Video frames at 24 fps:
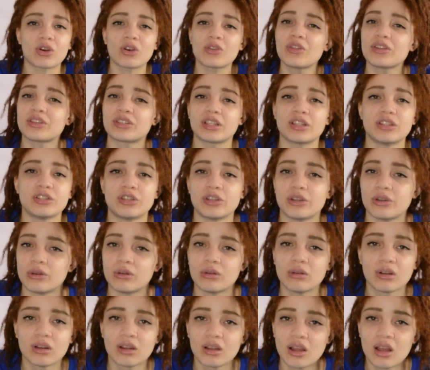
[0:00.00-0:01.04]
turn this
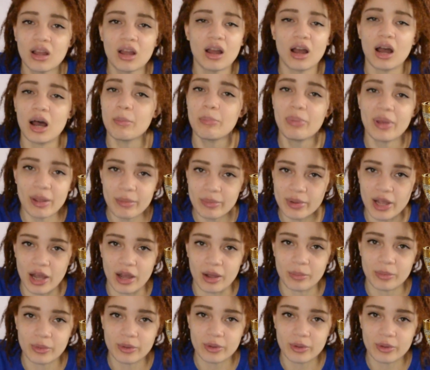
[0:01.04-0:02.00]
into a pimp cup.